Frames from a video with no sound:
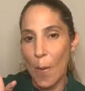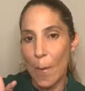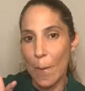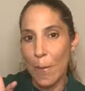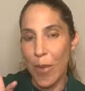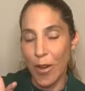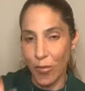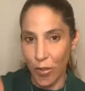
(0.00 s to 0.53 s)

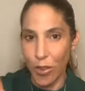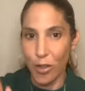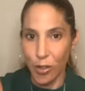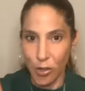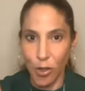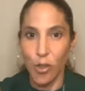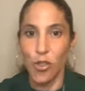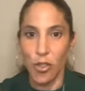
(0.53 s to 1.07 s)
But for their
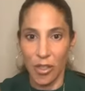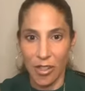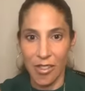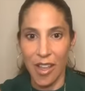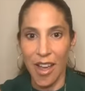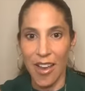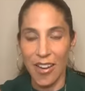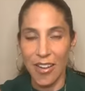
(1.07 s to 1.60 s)
social
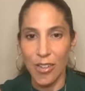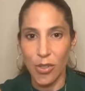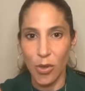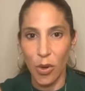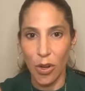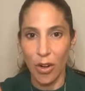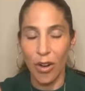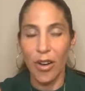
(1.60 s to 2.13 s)
anxiety
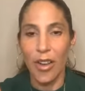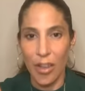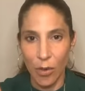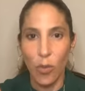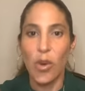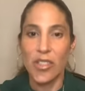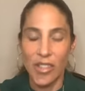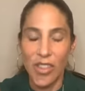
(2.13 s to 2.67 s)
disorder, it
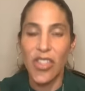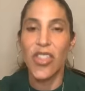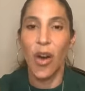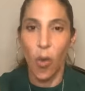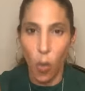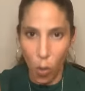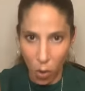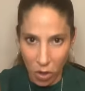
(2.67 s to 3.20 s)
was the
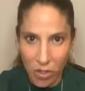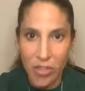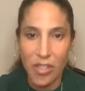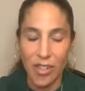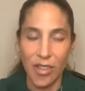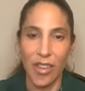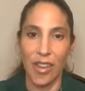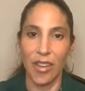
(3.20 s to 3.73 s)
worst
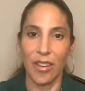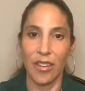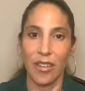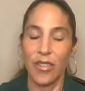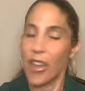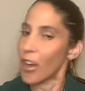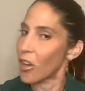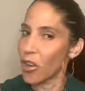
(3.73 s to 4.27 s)
thing
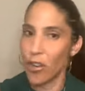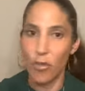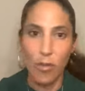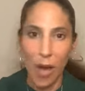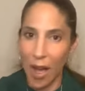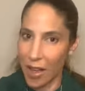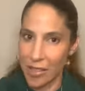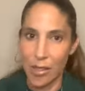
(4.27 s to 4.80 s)
that could have
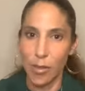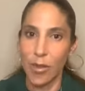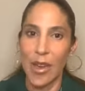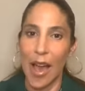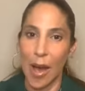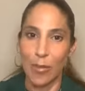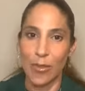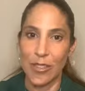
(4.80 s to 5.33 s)
possibly
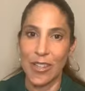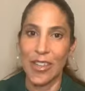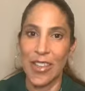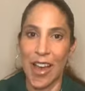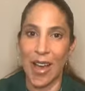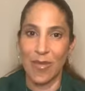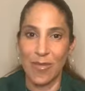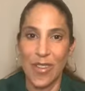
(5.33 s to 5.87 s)
happened
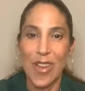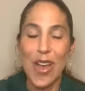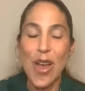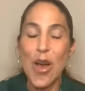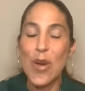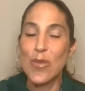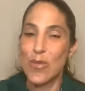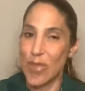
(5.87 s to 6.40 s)
to them
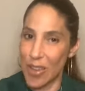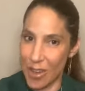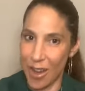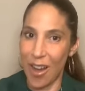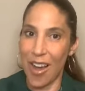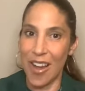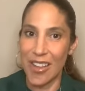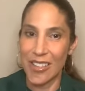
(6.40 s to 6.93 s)

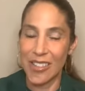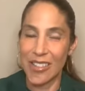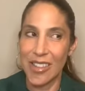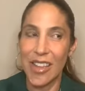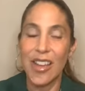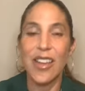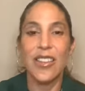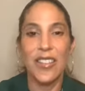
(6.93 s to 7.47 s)
because
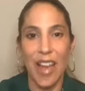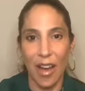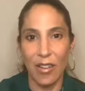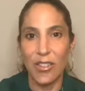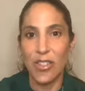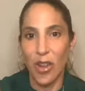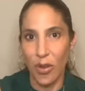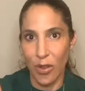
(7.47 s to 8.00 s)
now
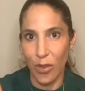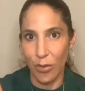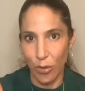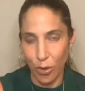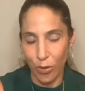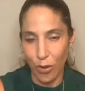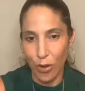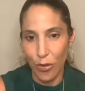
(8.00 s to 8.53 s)
it's going through
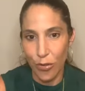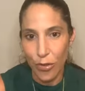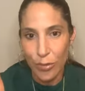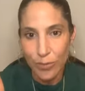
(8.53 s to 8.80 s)
the roof.